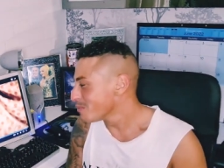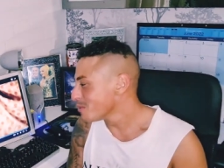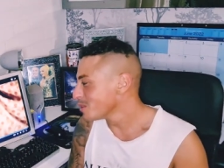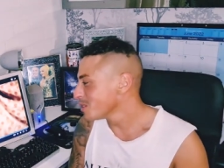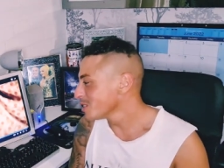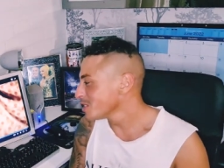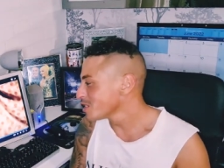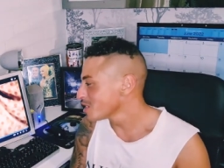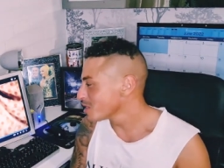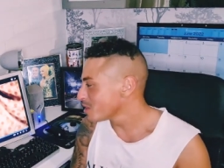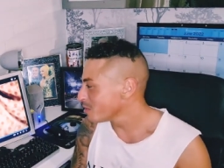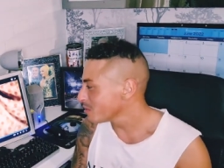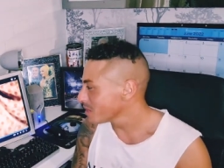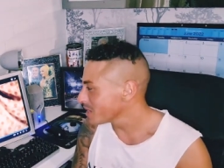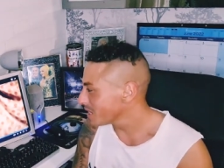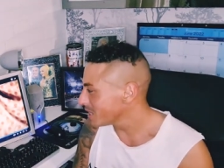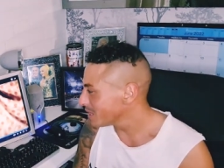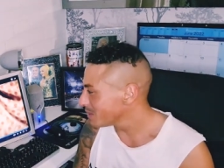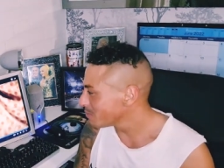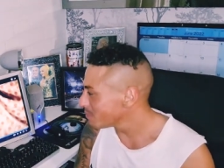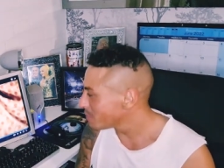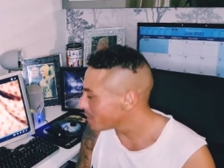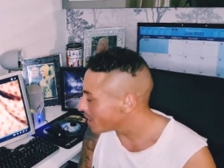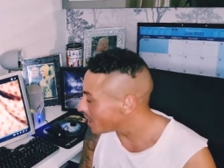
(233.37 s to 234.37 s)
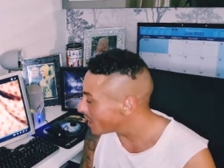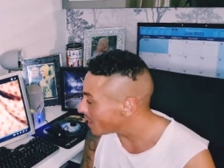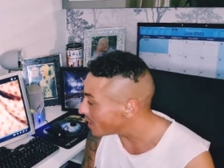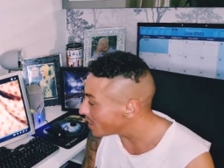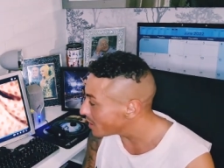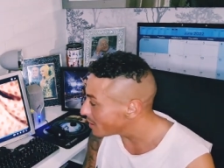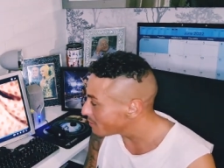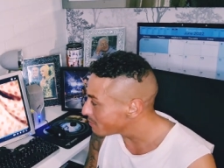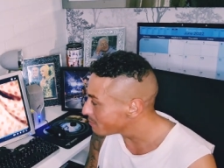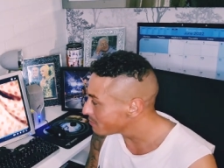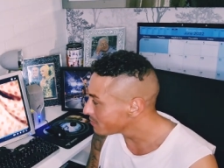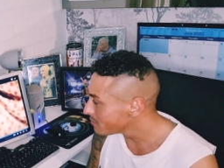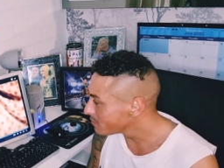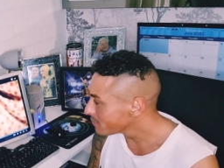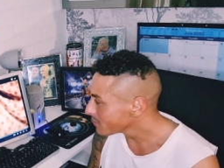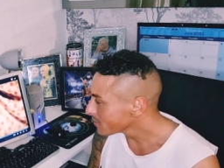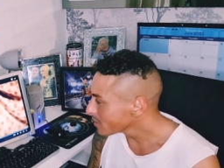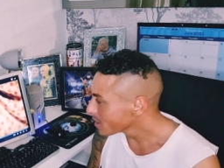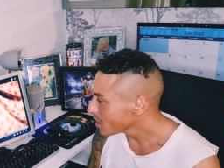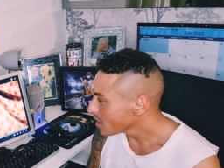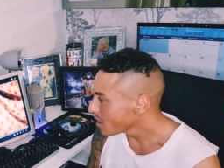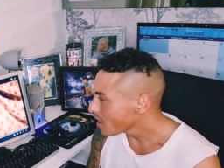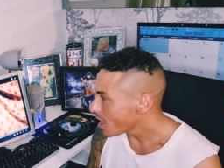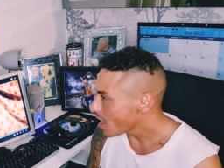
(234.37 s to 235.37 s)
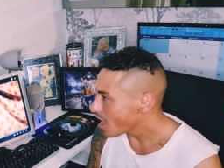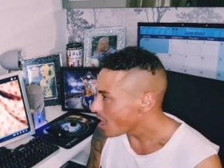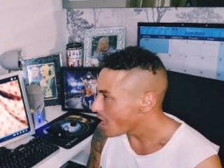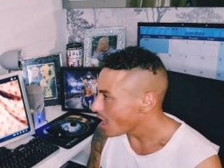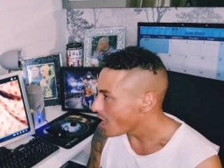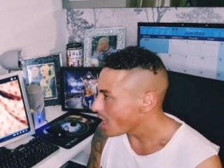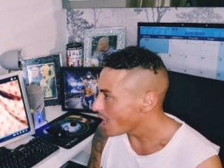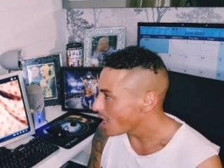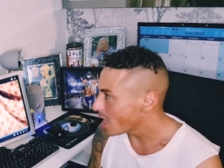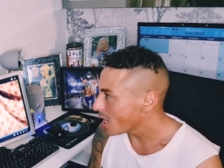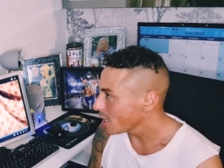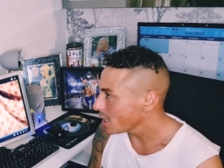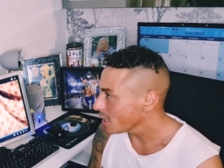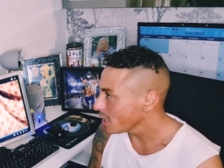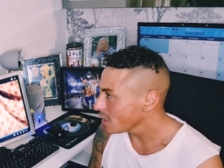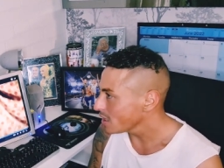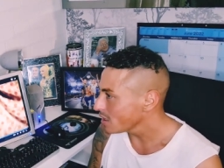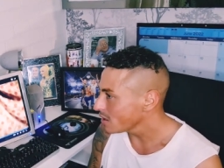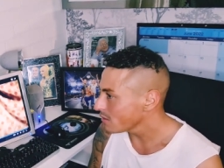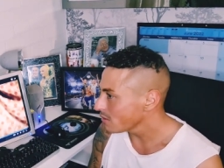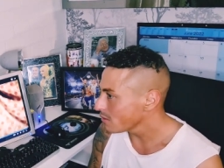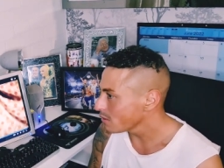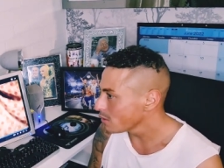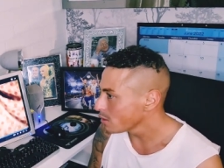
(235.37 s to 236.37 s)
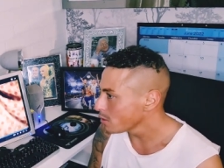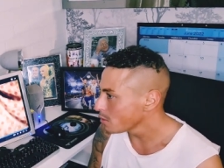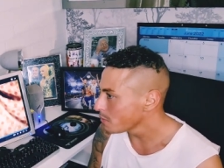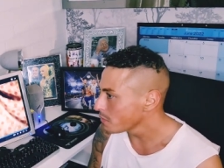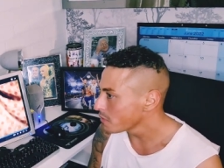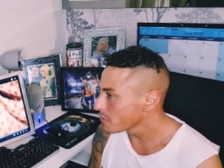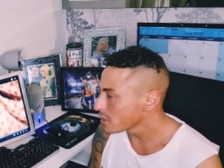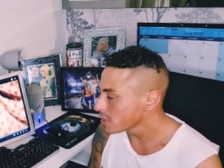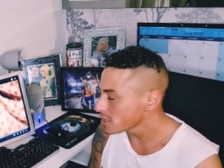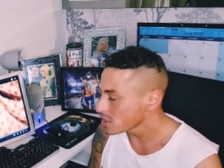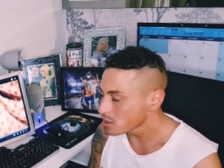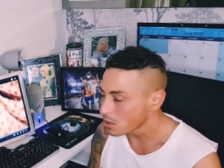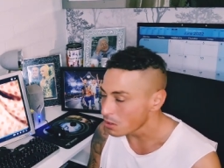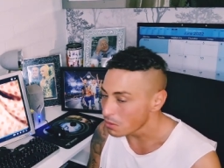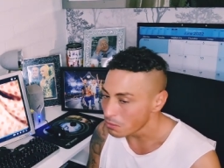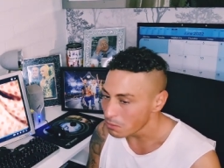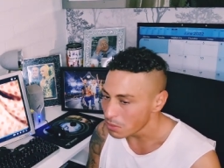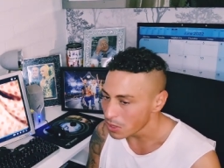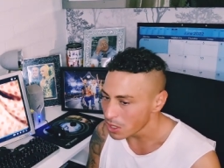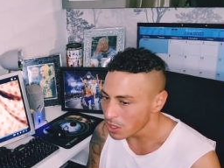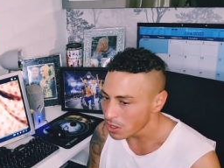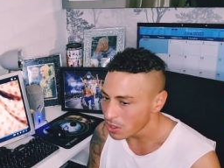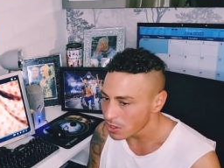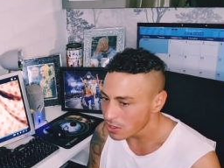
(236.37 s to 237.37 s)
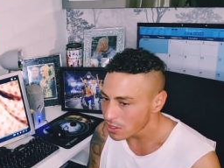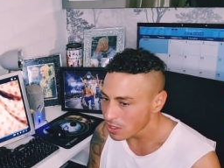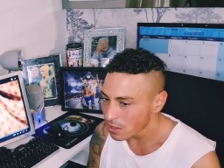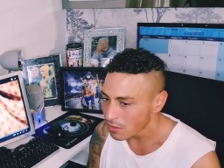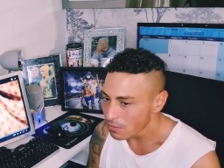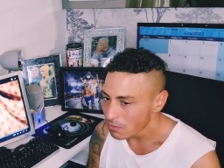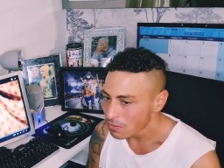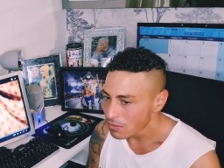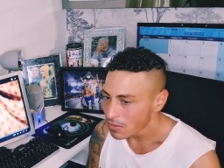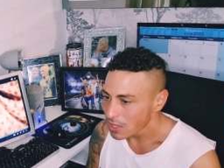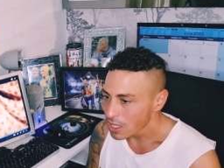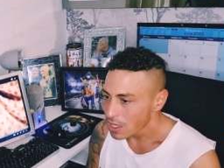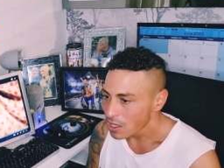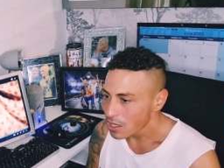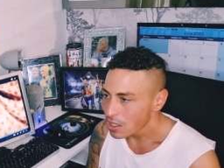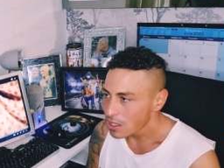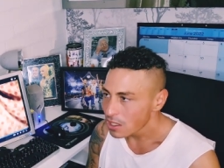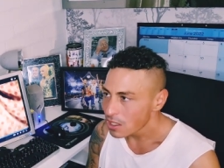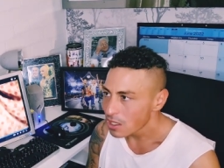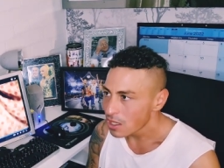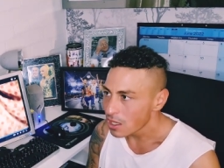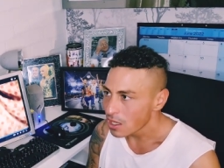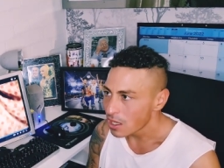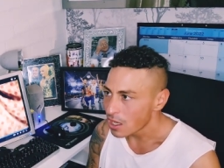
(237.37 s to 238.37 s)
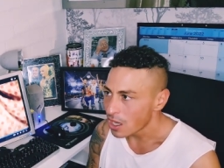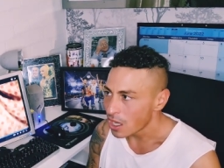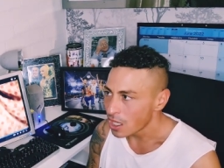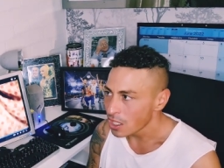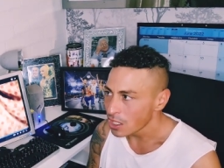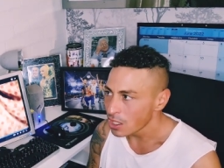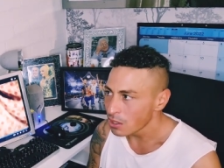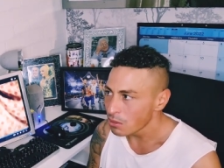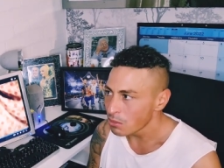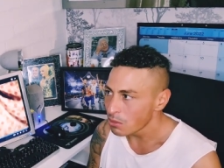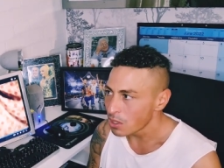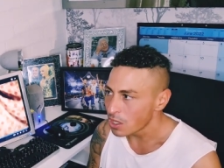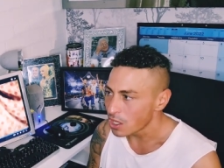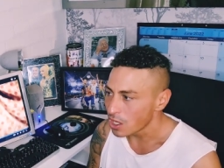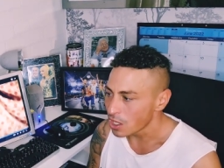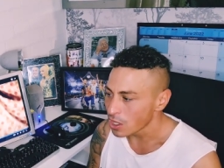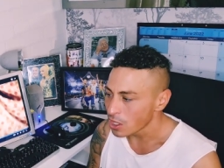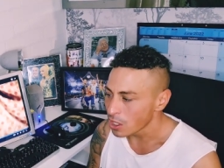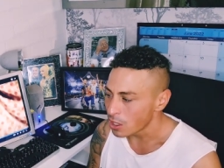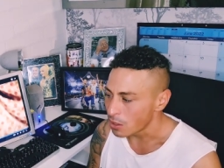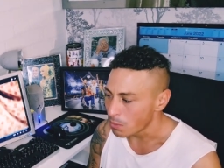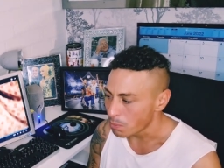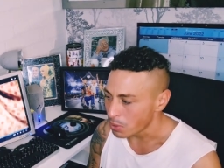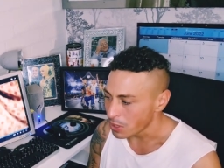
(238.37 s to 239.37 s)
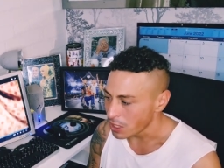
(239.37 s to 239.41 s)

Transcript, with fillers: only joking, but um, I love this song because I know a lot of